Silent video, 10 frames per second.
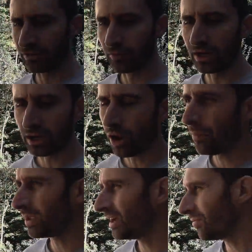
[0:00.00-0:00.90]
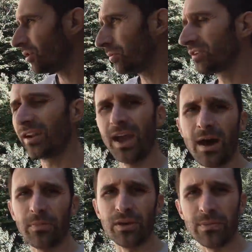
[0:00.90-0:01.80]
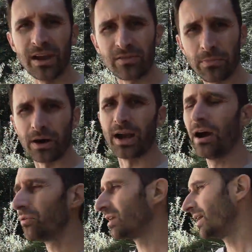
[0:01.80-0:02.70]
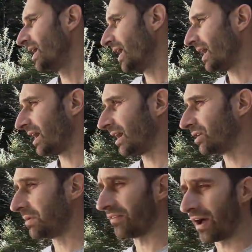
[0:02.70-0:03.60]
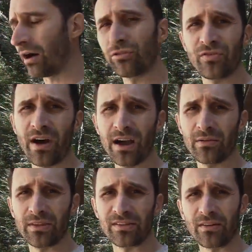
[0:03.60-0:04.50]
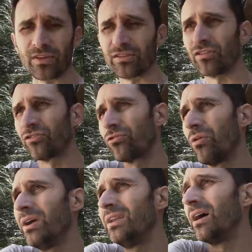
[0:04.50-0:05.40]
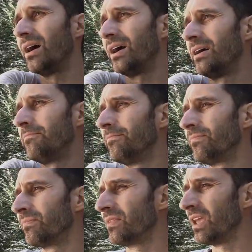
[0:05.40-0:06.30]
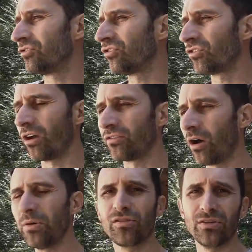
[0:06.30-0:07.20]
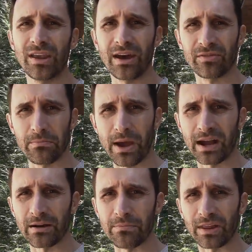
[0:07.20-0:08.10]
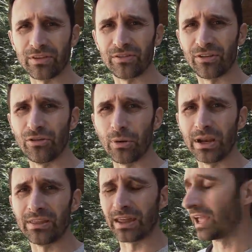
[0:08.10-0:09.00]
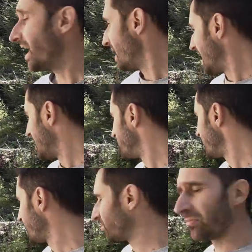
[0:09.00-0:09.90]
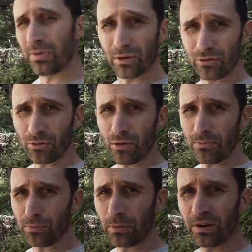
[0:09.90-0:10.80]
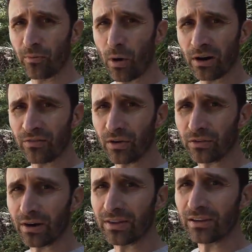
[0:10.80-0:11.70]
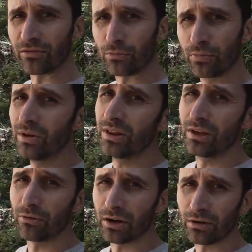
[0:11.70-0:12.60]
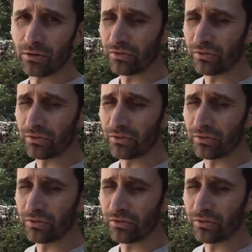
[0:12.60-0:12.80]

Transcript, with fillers: and ready to go, but you never know what's going to happen. You may have to bug out. Uh, you may have a house fire and the stuff gets destroyed. Um, it's just, it's always good to have some backup methods to do anything and being able to build your own primitive water filter, I think, is a really critical